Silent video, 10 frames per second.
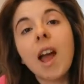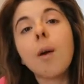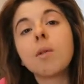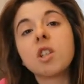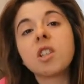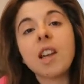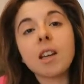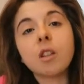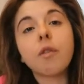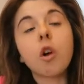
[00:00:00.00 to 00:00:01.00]
hours just to
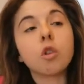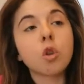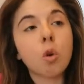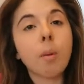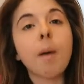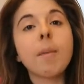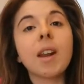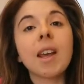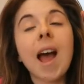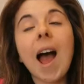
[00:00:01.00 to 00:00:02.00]
get to the phone to call a paramedic